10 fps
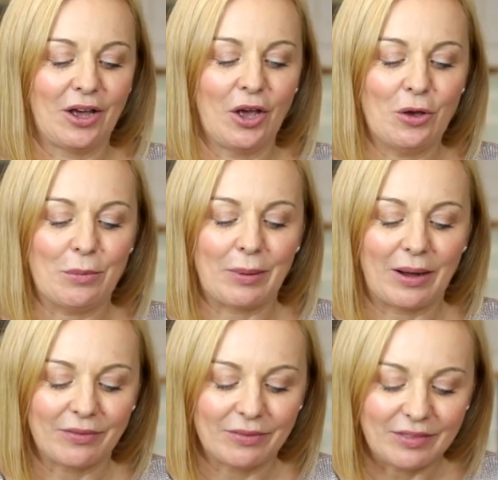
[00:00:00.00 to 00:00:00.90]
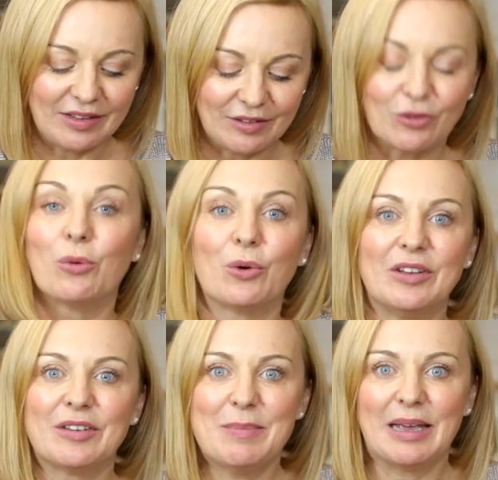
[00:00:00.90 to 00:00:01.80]
I hope this is all
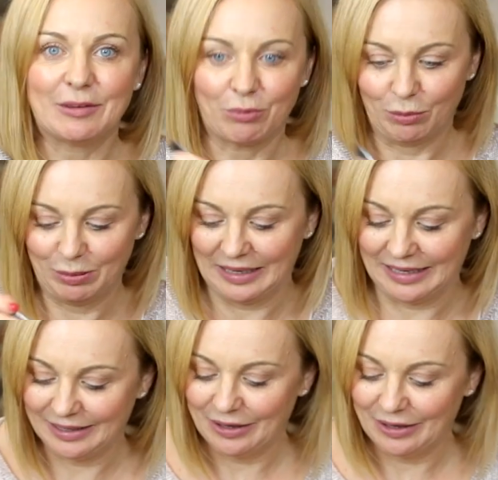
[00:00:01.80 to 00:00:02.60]
going to mix properly.